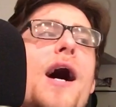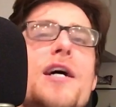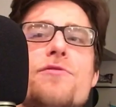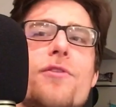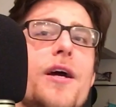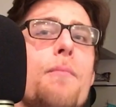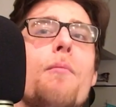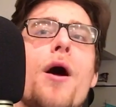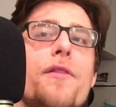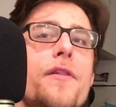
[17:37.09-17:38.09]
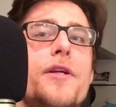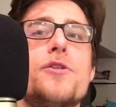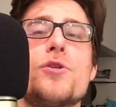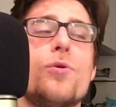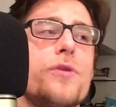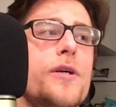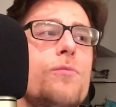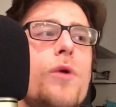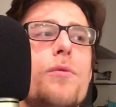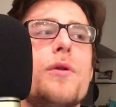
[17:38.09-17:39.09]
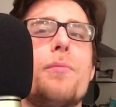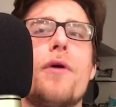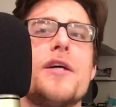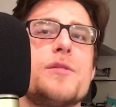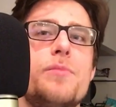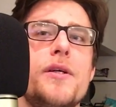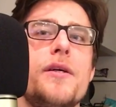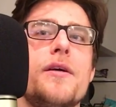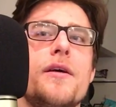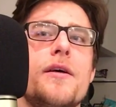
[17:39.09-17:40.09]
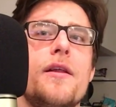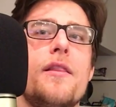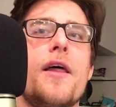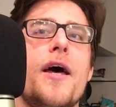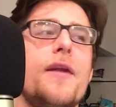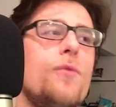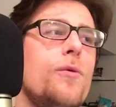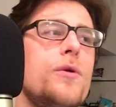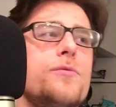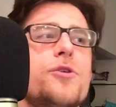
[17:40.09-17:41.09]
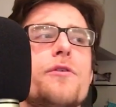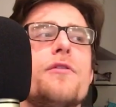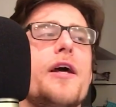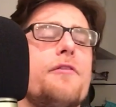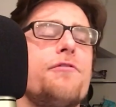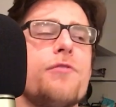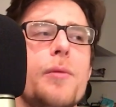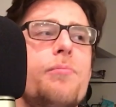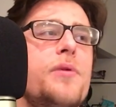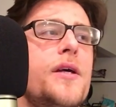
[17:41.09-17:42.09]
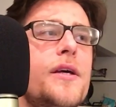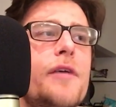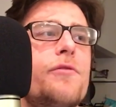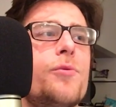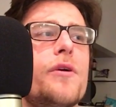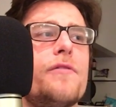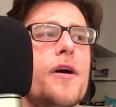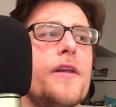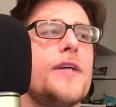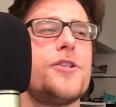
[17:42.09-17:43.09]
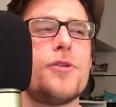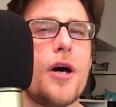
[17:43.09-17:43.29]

box for like a month and then you sold it. What would the price be then? What would your like flip be if you would have done that? Do you